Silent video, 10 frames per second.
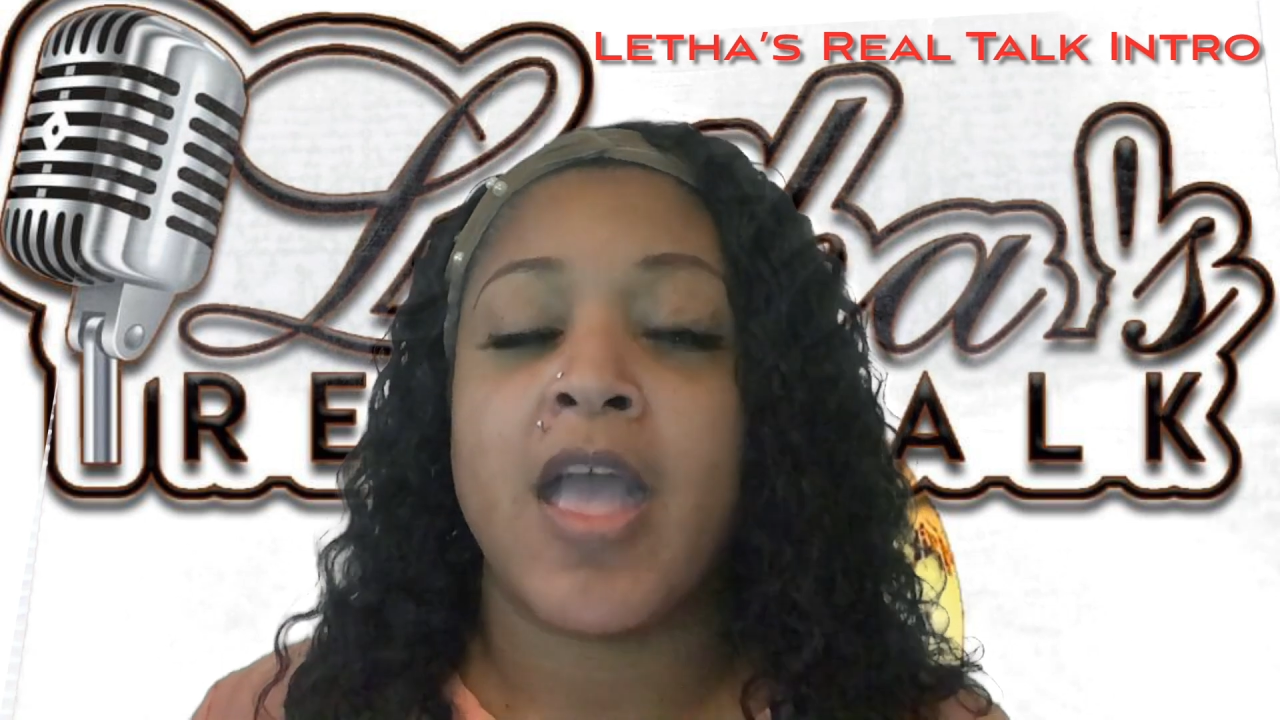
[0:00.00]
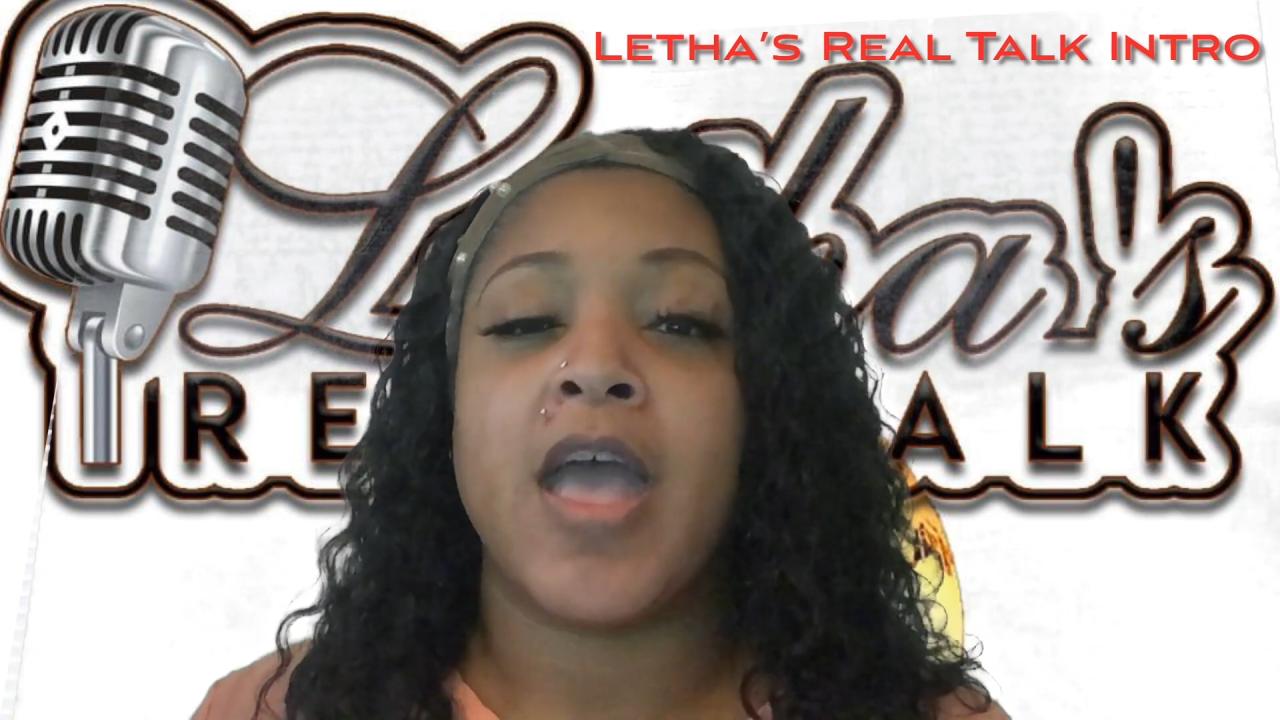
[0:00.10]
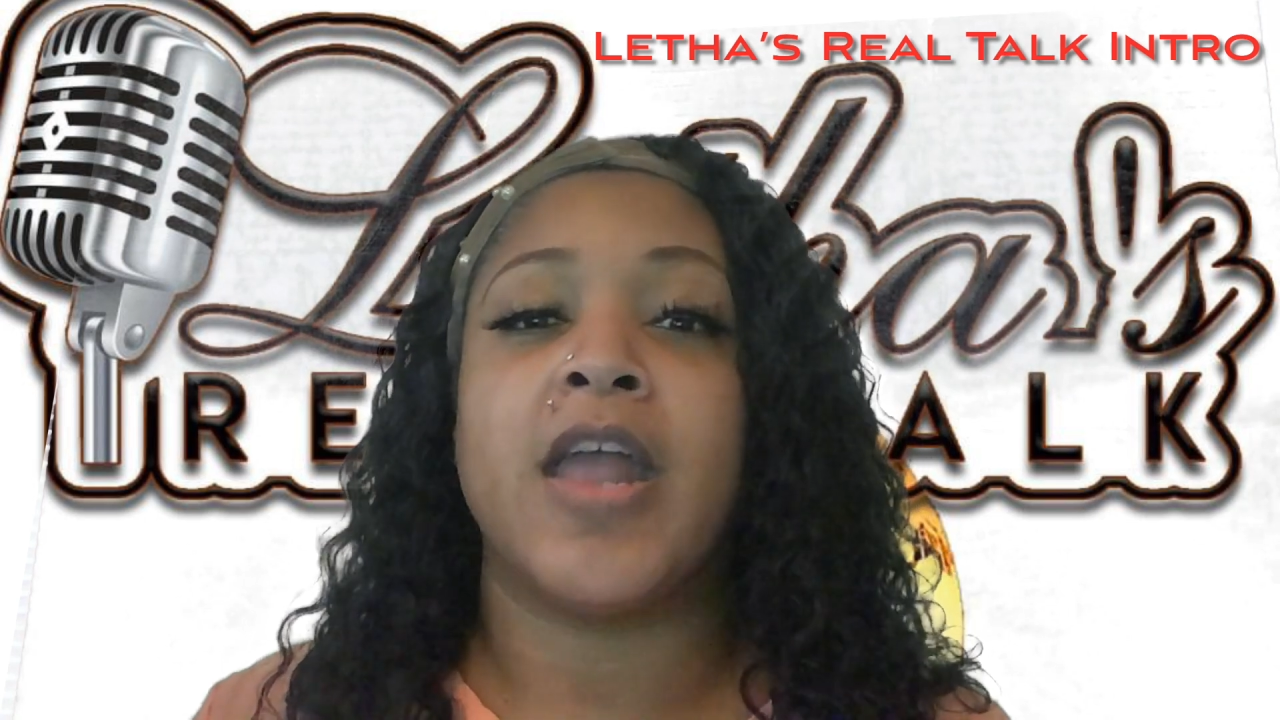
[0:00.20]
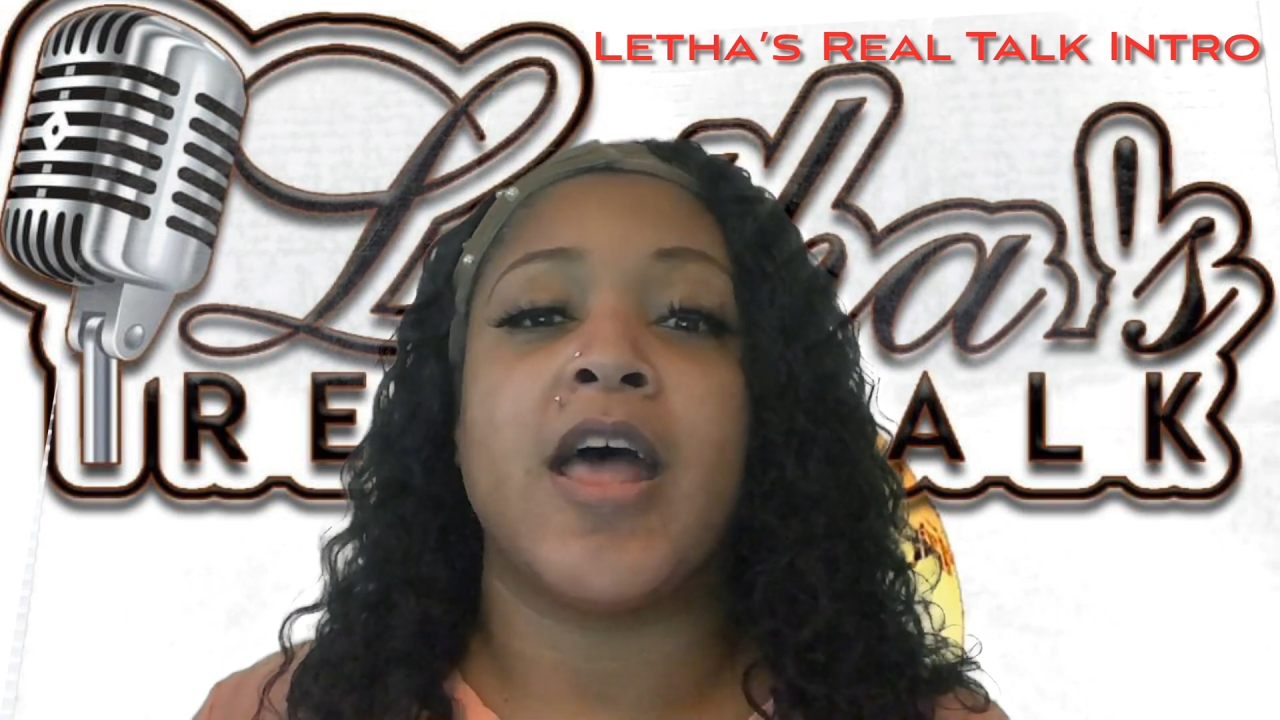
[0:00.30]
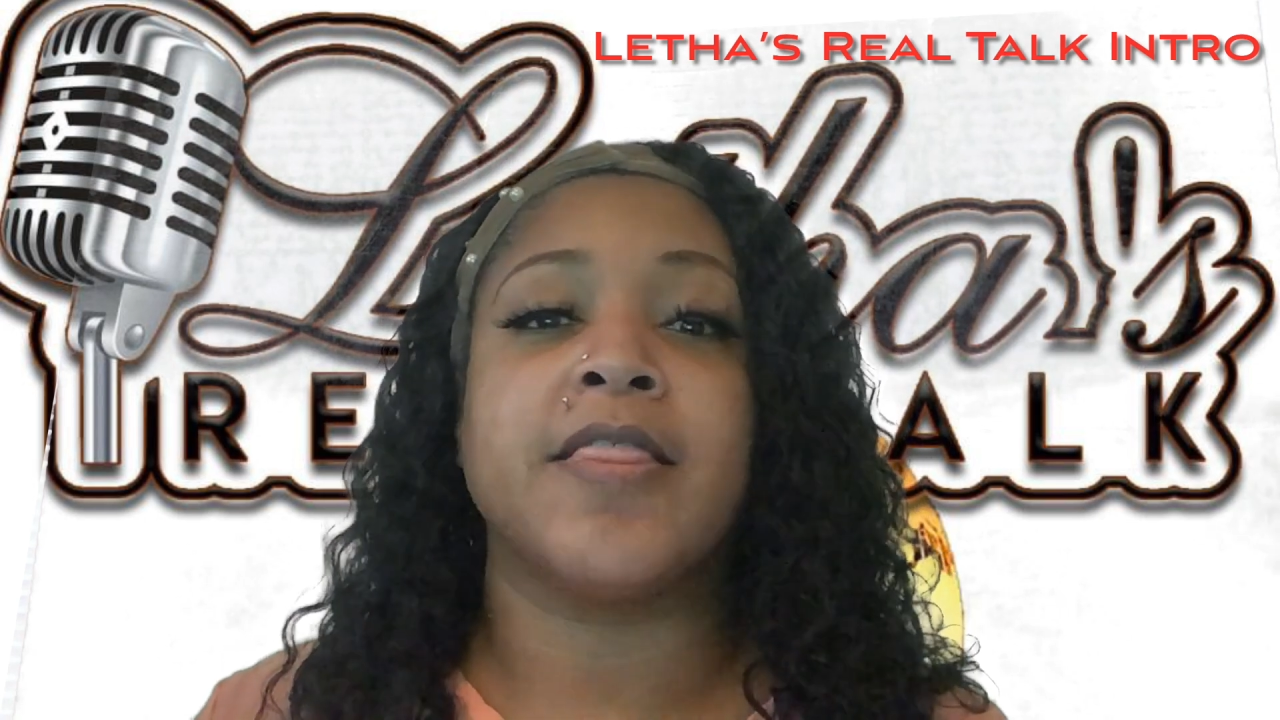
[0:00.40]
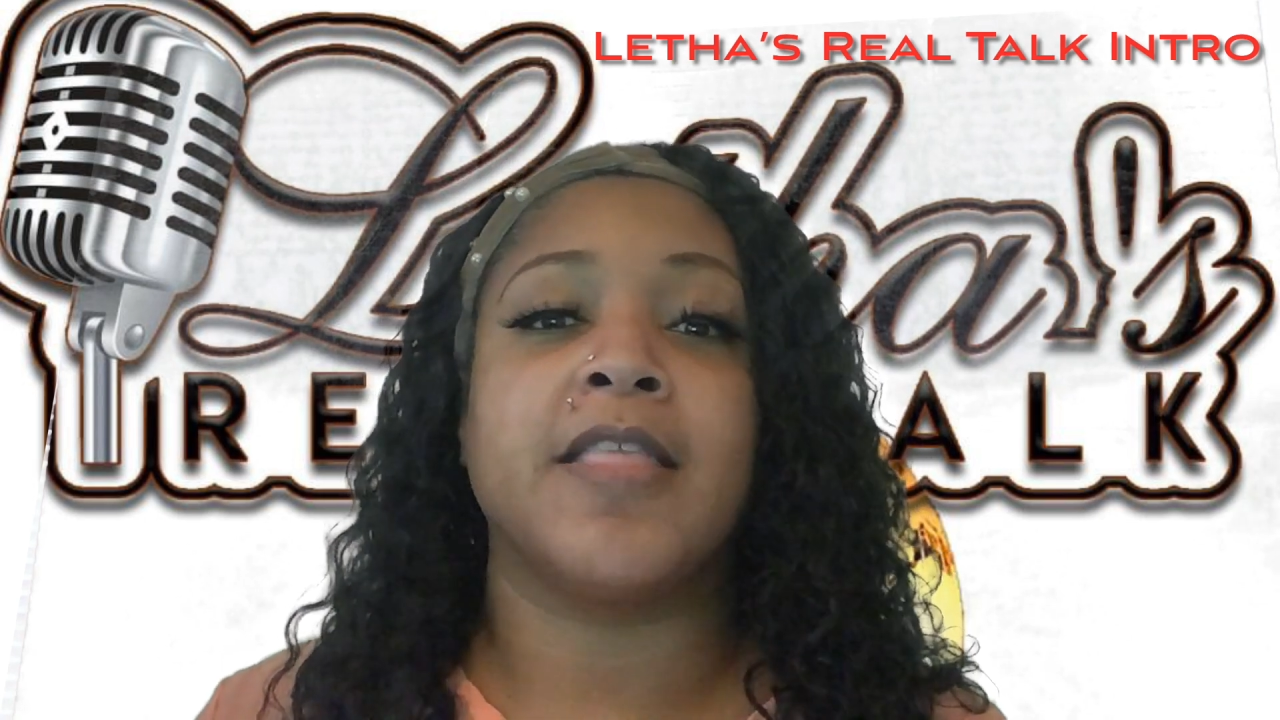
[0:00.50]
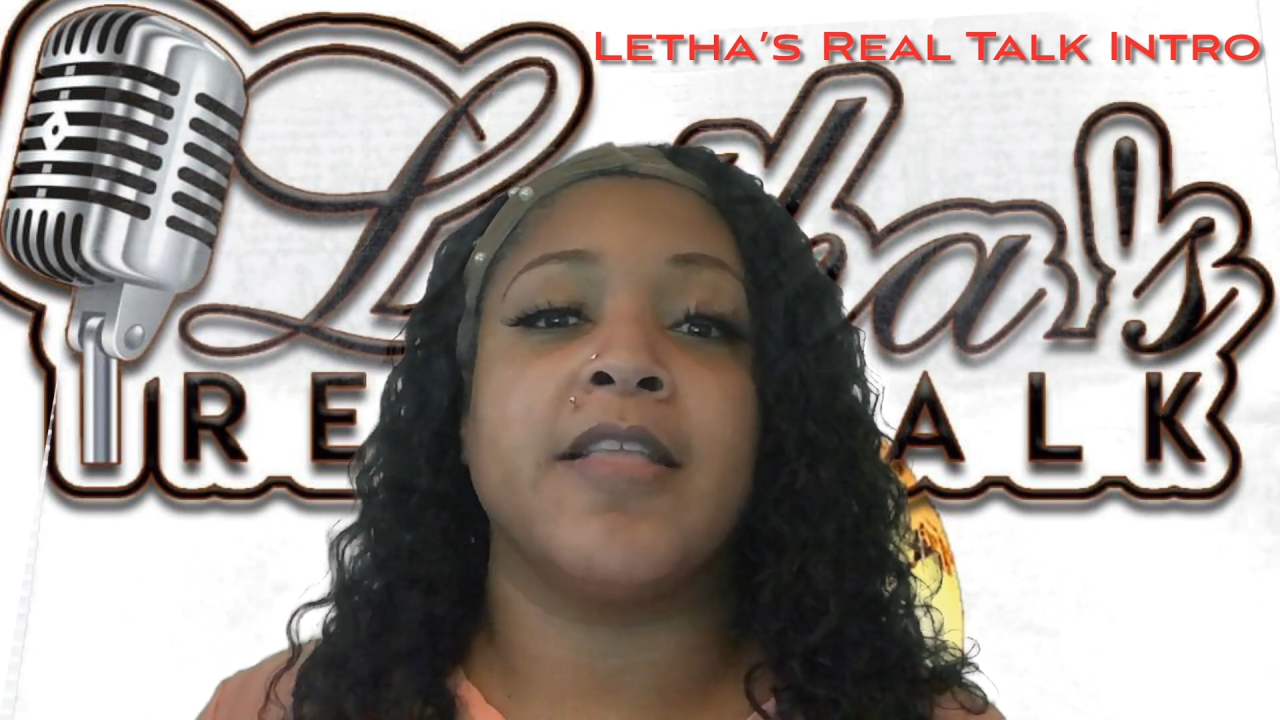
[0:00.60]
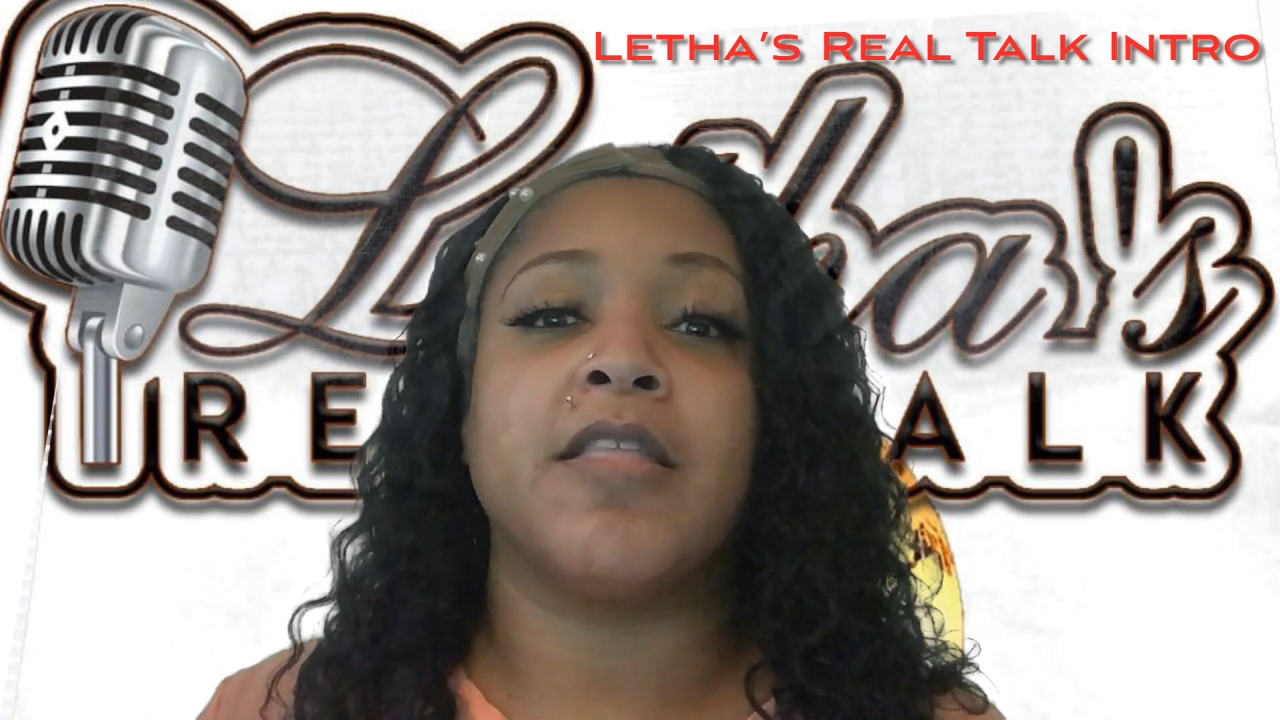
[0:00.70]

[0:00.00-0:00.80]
And I think